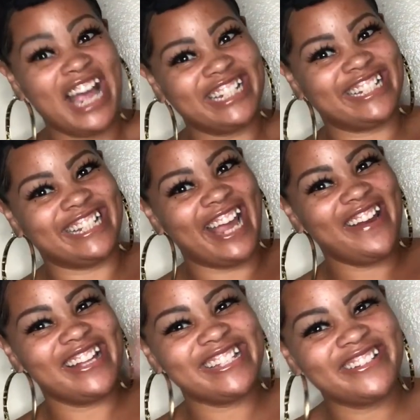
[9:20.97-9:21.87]

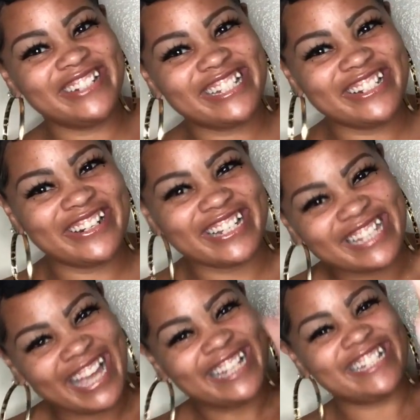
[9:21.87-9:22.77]
Shout out to
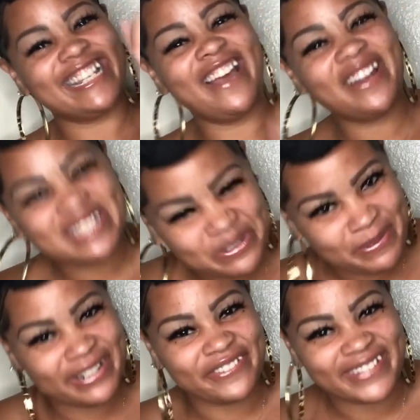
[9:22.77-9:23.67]
insurance. Shout out to
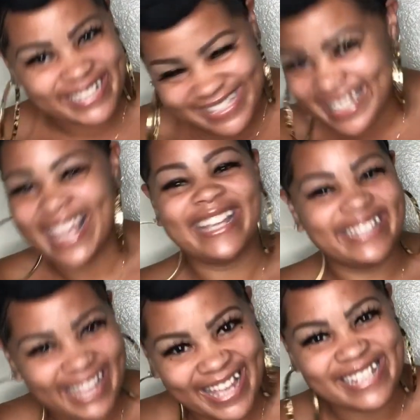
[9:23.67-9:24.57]
benefits.
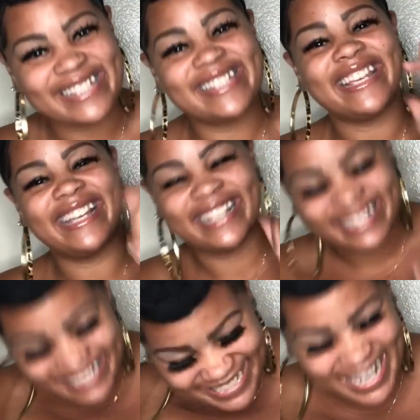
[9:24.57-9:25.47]
Yes,
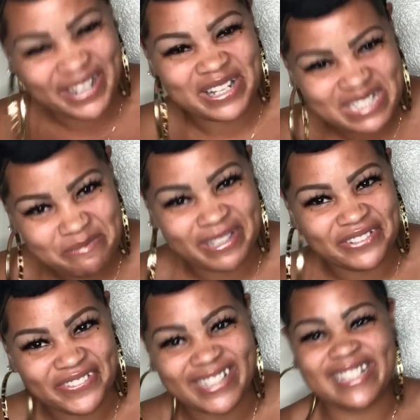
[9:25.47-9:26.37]
shout out to
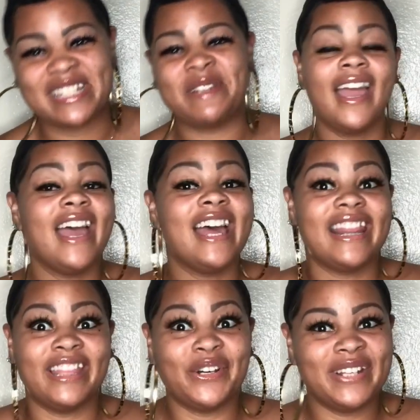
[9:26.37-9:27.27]
benefits.
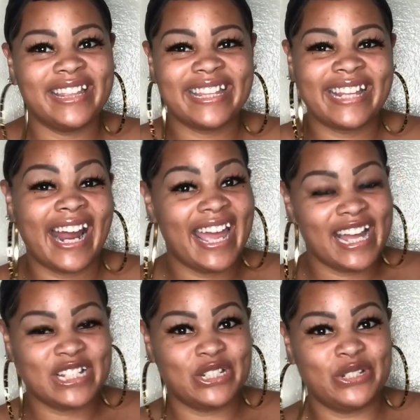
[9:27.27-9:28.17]
The only thing that I
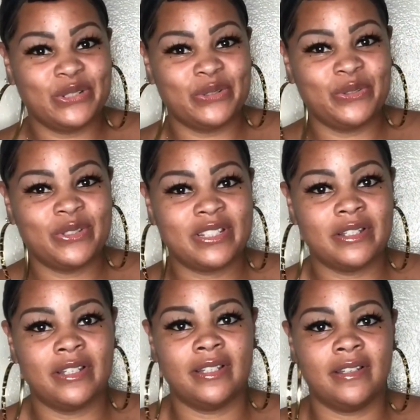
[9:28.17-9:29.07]
had to do
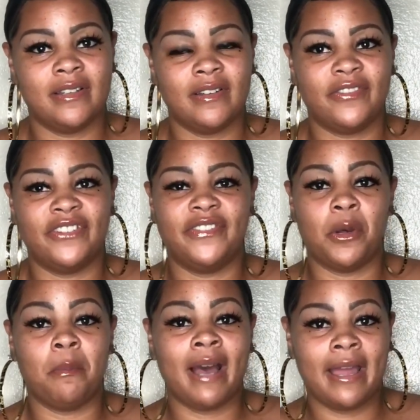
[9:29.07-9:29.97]
to
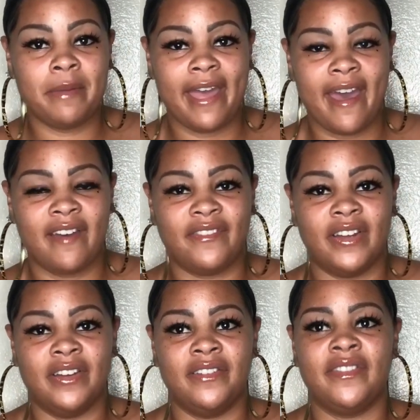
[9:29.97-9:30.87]
fulfill my half
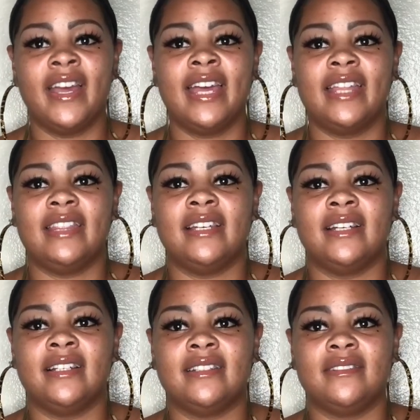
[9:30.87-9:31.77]
of
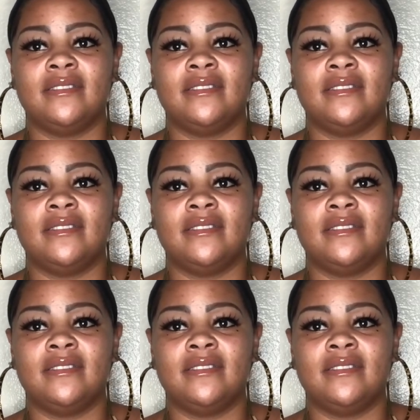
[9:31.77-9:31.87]
the